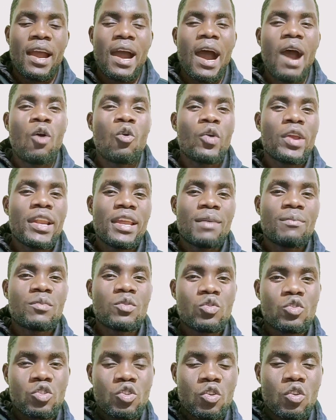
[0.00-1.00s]
how
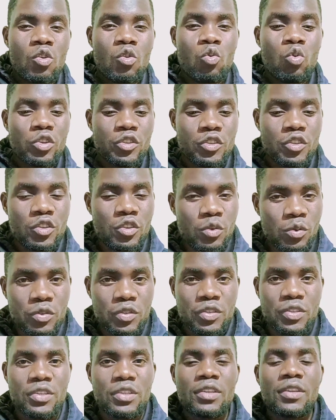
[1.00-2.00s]
William Ruto was
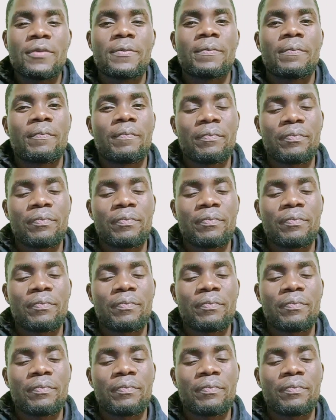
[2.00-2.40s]
used